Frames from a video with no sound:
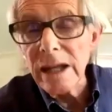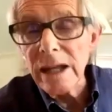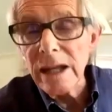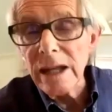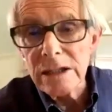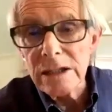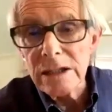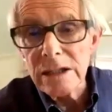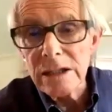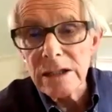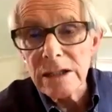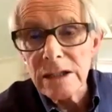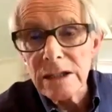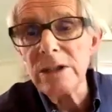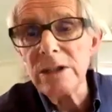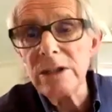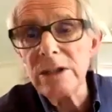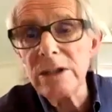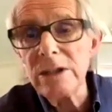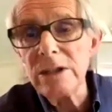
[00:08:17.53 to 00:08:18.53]
and
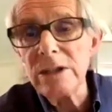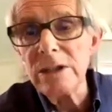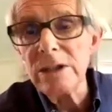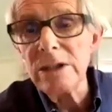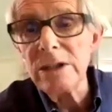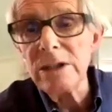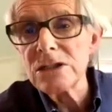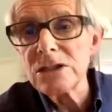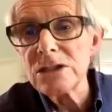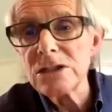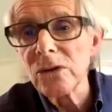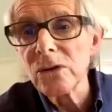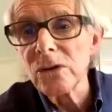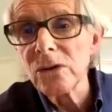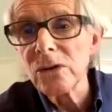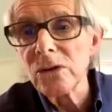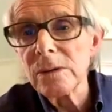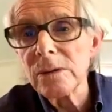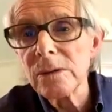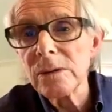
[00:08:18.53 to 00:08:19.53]
including Channel
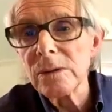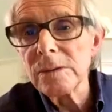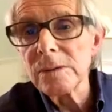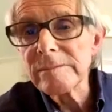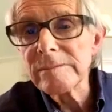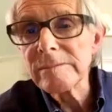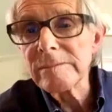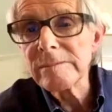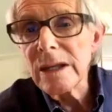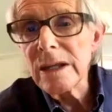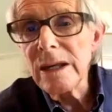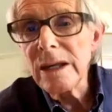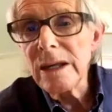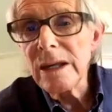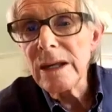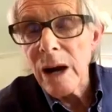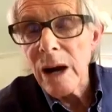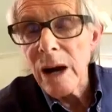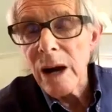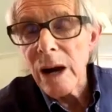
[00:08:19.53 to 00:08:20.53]
4.
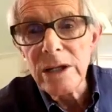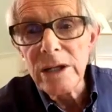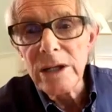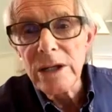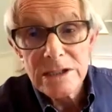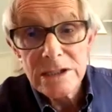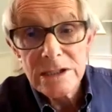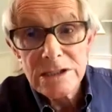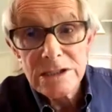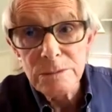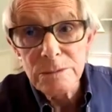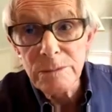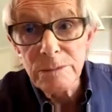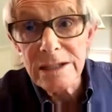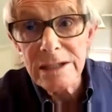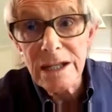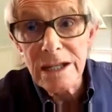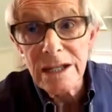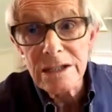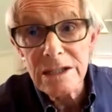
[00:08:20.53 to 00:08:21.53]
And we know the
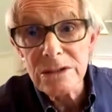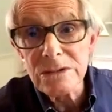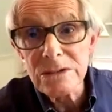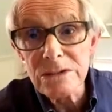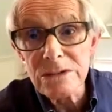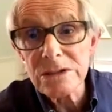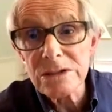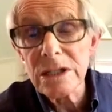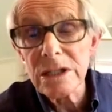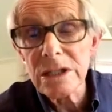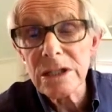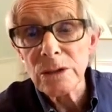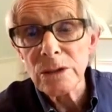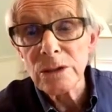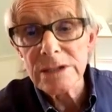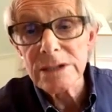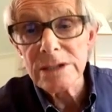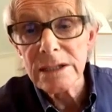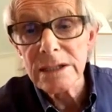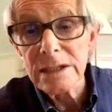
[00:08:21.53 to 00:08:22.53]
smear they used,
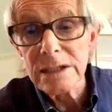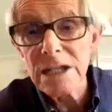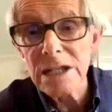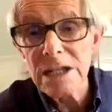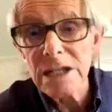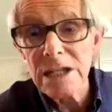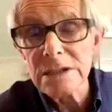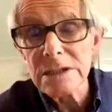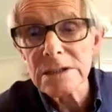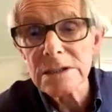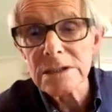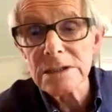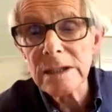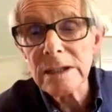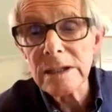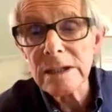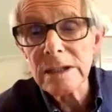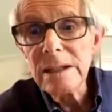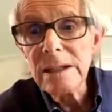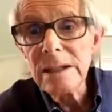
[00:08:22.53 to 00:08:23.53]
it was
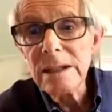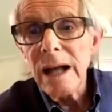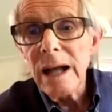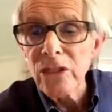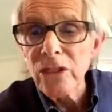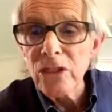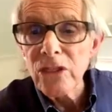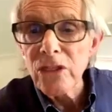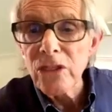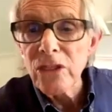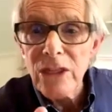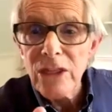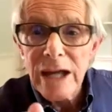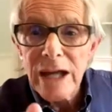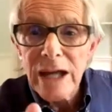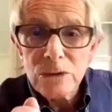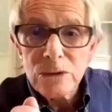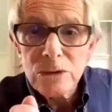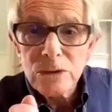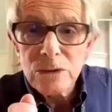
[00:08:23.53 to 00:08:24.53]
anti-Semitism. And
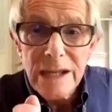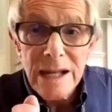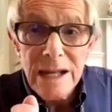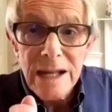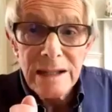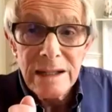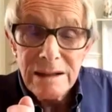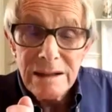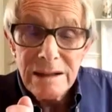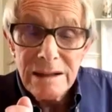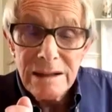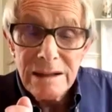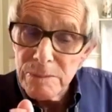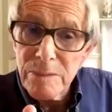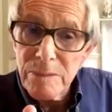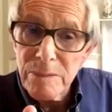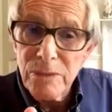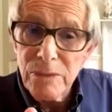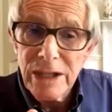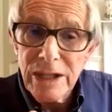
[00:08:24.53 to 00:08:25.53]
that was, again,
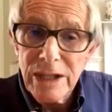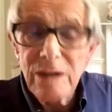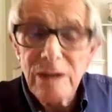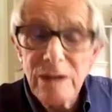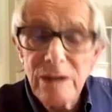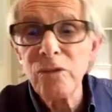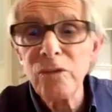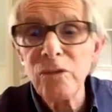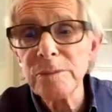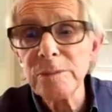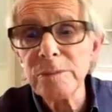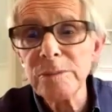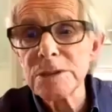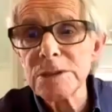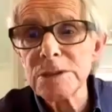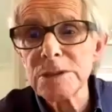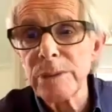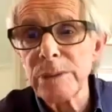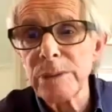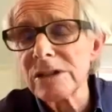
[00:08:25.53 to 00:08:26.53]
remember the infamous
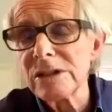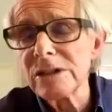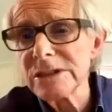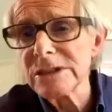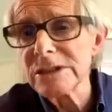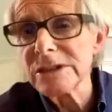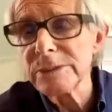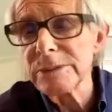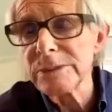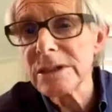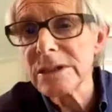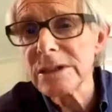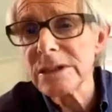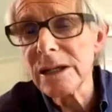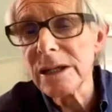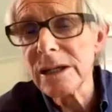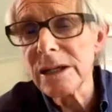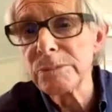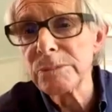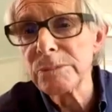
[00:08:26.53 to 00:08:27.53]
Panorama
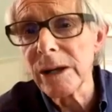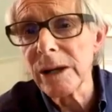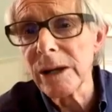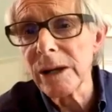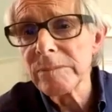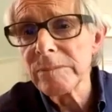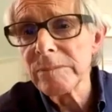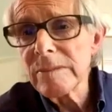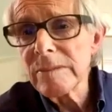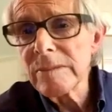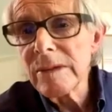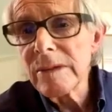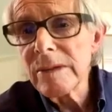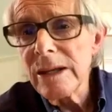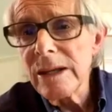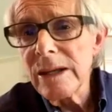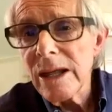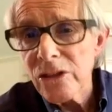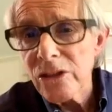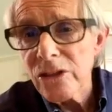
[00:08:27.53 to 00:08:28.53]
programme.
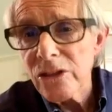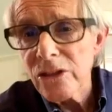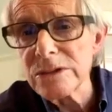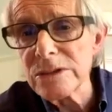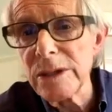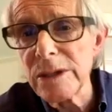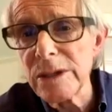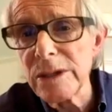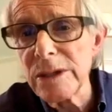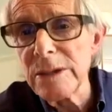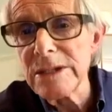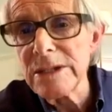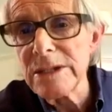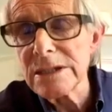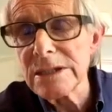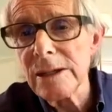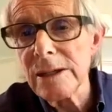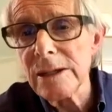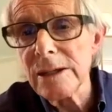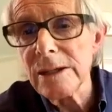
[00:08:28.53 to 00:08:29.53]
That was the
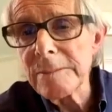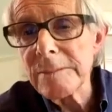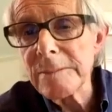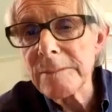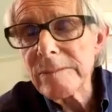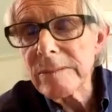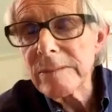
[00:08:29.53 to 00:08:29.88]
BBC.